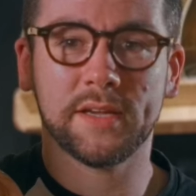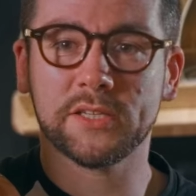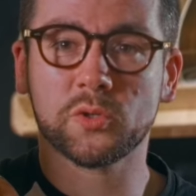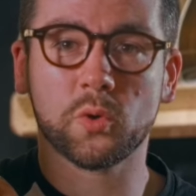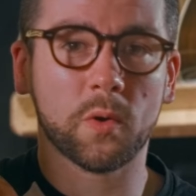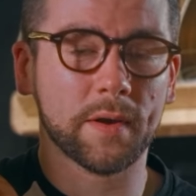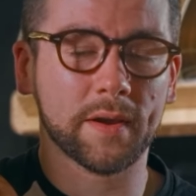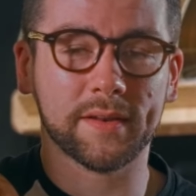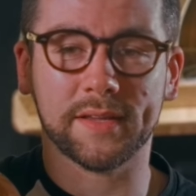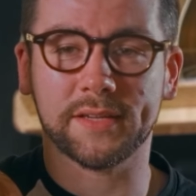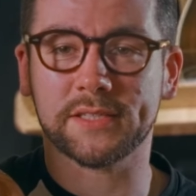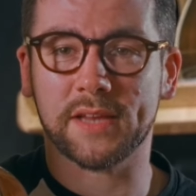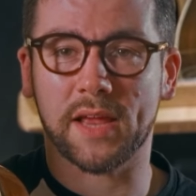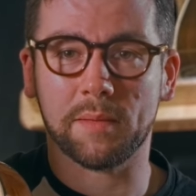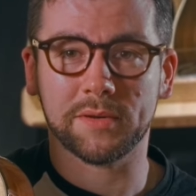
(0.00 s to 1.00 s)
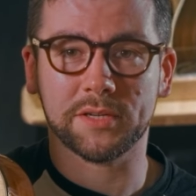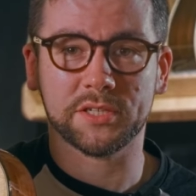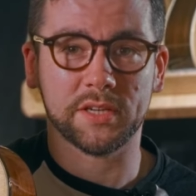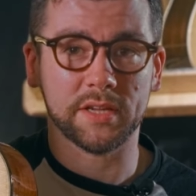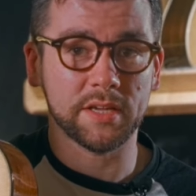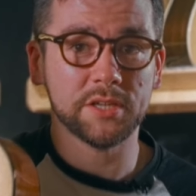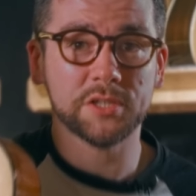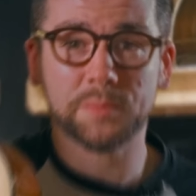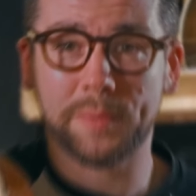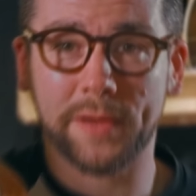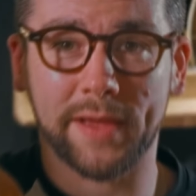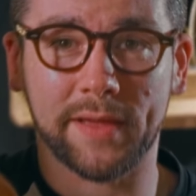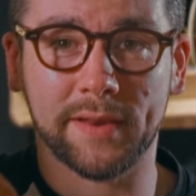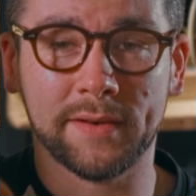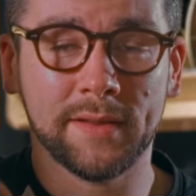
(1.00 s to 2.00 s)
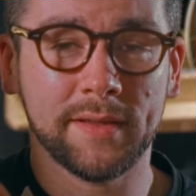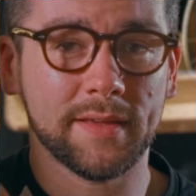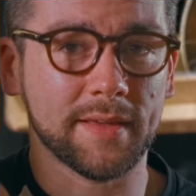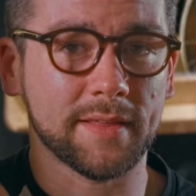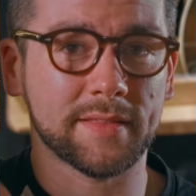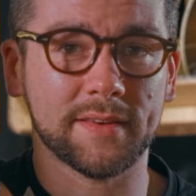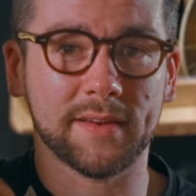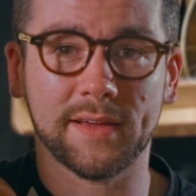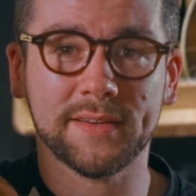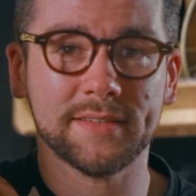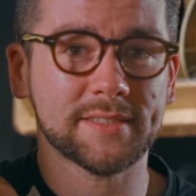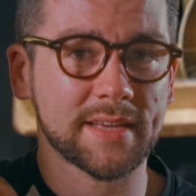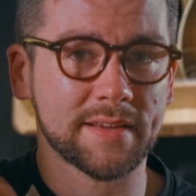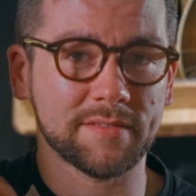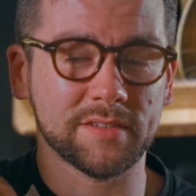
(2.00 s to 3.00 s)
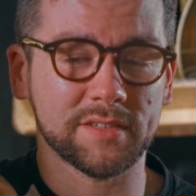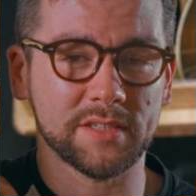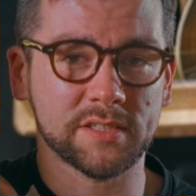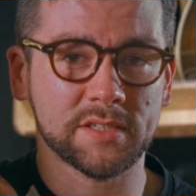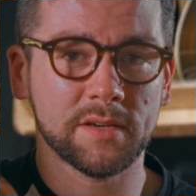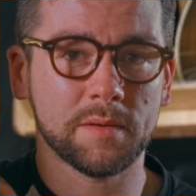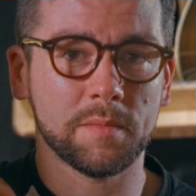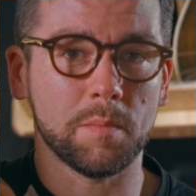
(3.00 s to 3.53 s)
historically established in Japan in the 1970s